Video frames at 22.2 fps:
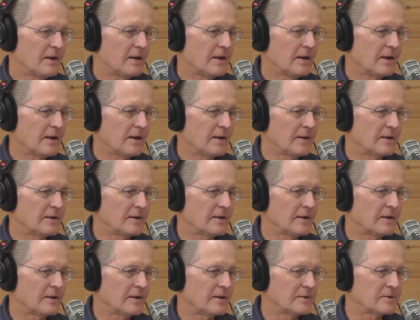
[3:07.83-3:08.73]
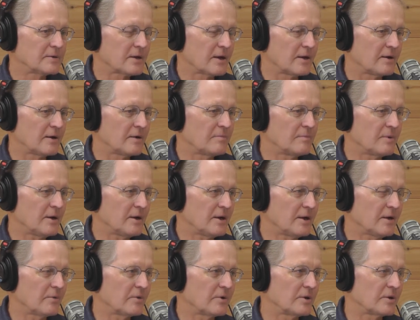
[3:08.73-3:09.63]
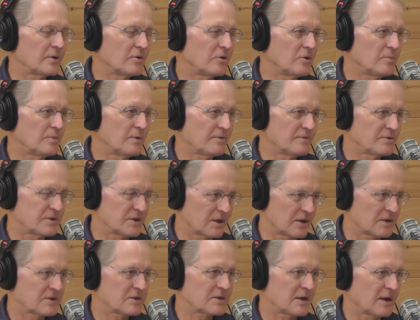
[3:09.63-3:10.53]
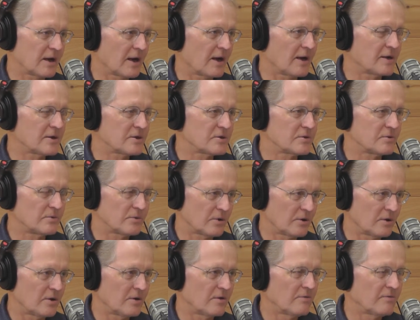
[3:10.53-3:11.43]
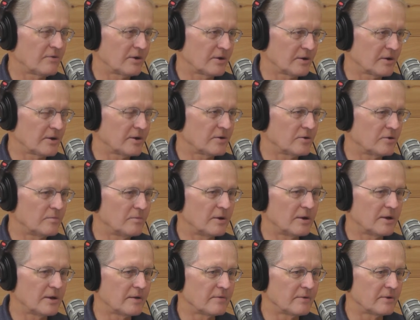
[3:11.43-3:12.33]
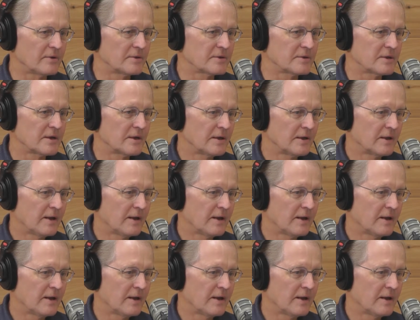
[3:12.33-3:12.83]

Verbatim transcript: and uh, started meeting with a group of six guys who were all fairly new believers